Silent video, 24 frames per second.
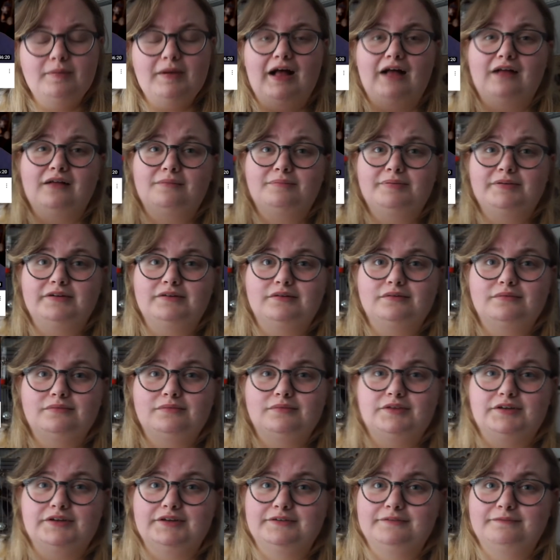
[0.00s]
I'll put
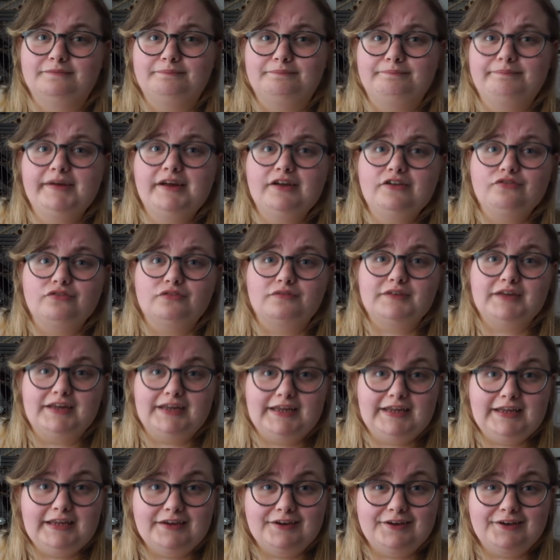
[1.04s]
the picture of it
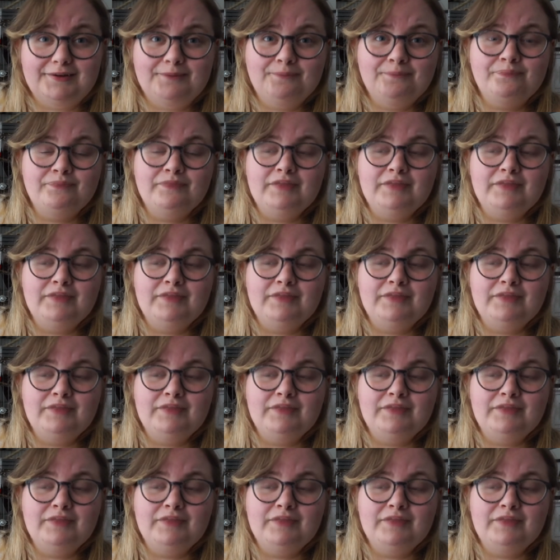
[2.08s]
here,